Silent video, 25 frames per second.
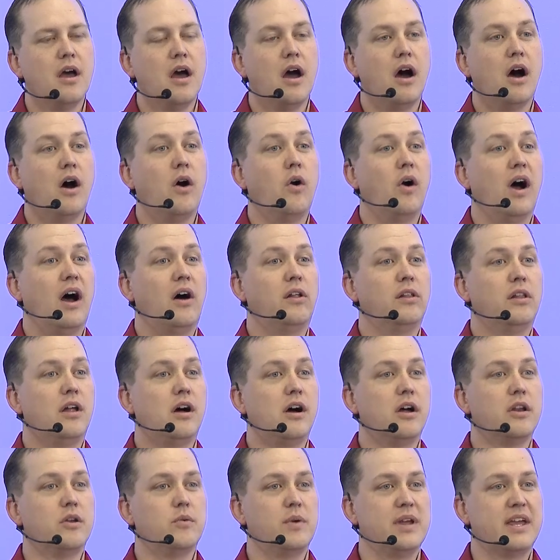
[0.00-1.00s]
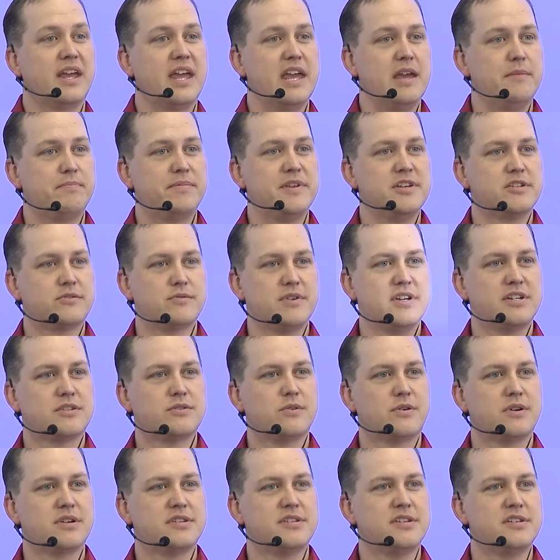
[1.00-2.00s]
Oh, how long do we keep these
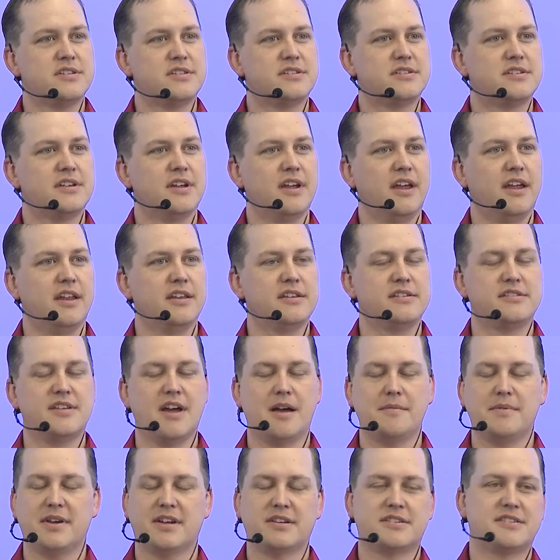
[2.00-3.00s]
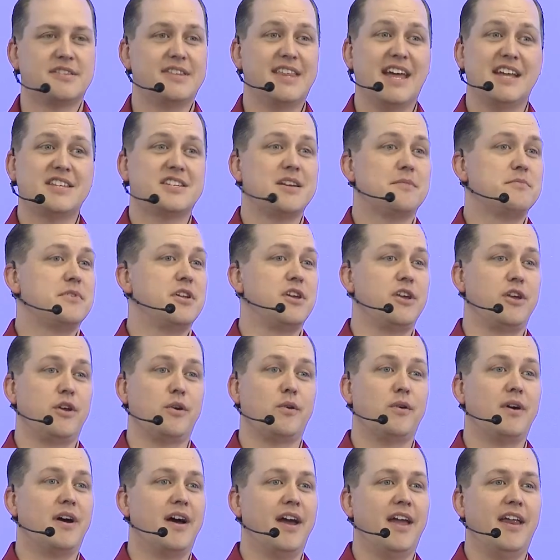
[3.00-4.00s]
resources yeah. in Zabbix? That's up to you.
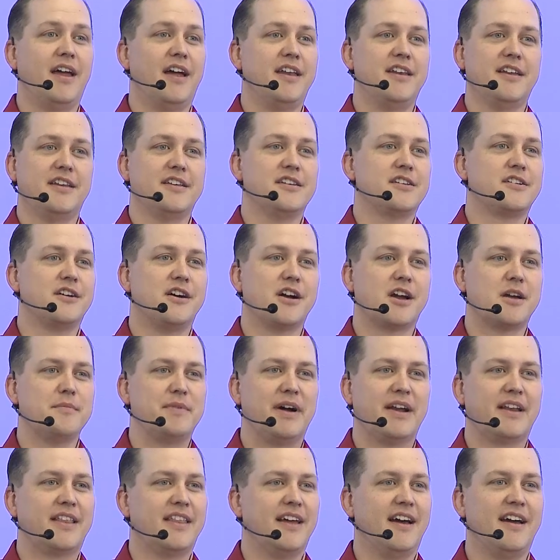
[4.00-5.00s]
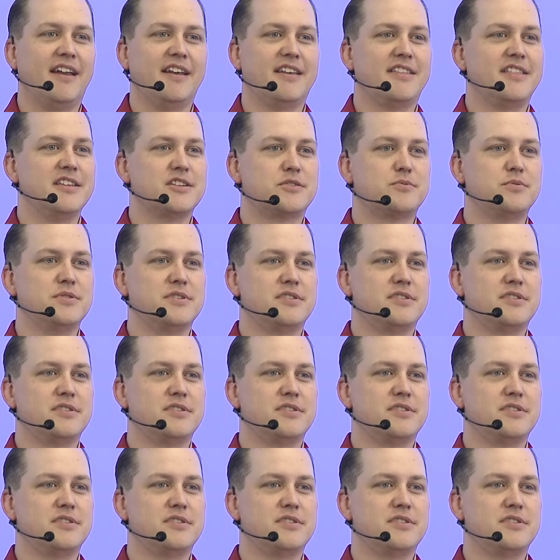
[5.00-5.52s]
I, I didn't talk about that. This but,